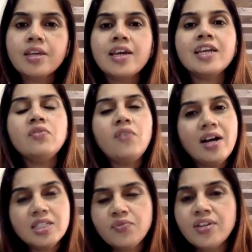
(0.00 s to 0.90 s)

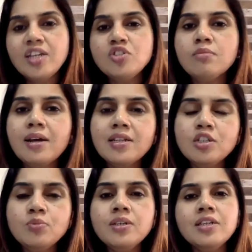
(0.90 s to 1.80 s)
advanced financial
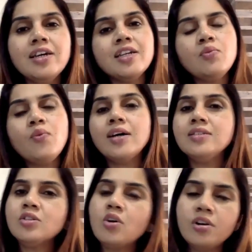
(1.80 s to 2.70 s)
management,
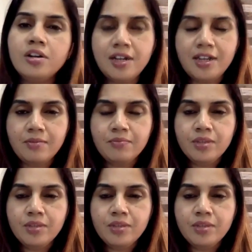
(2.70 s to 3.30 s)
advanced auditing.